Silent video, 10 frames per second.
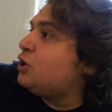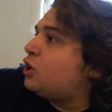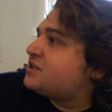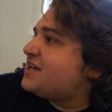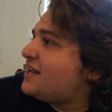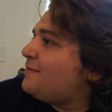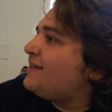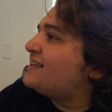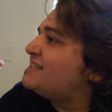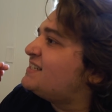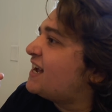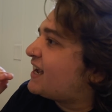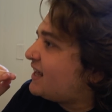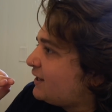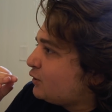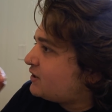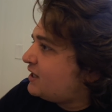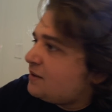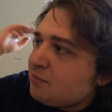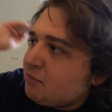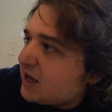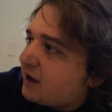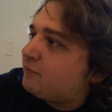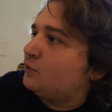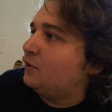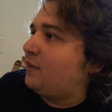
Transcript: looked at him and the second I looked at him, guy flew